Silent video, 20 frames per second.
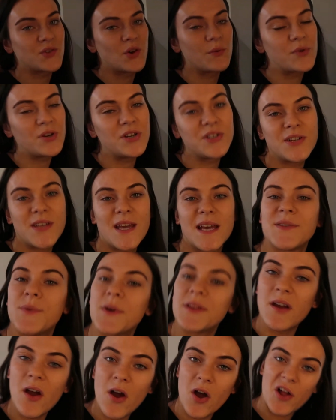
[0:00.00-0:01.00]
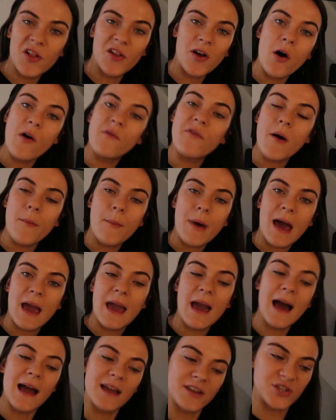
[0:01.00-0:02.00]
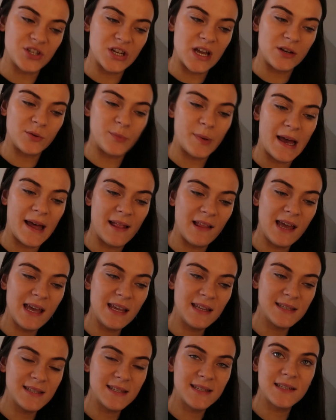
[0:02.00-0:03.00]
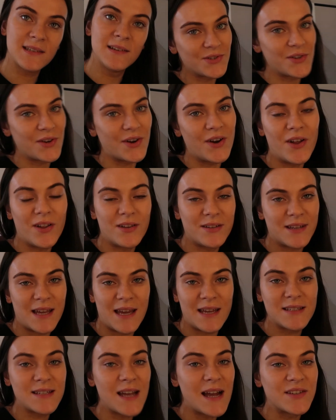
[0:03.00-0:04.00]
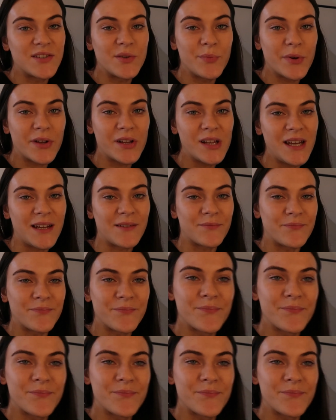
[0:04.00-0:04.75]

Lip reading: So I'm gonna do this with all of my eyeshadow palettes, so they're all nice and super clean.